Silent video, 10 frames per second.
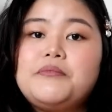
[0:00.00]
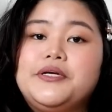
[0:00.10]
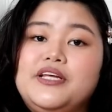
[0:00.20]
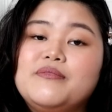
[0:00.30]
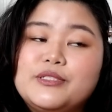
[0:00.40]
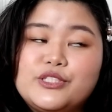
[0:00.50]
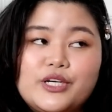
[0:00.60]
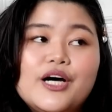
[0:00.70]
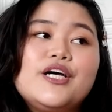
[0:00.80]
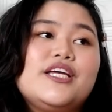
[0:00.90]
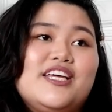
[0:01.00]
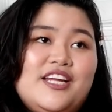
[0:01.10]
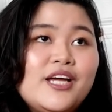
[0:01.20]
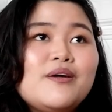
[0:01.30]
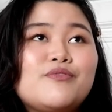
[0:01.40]
my name is Ai
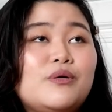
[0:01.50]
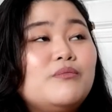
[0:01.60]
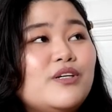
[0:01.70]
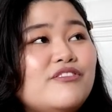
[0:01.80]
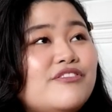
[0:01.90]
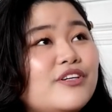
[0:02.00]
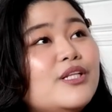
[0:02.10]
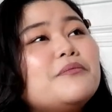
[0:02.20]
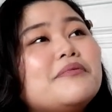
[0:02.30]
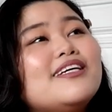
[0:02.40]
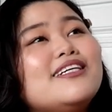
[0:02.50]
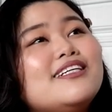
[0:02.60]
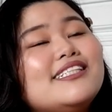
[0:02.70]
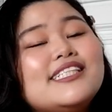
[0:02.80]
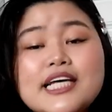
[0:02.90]
and I am from the
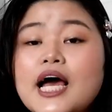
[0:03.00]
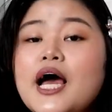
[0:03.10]
Philippines.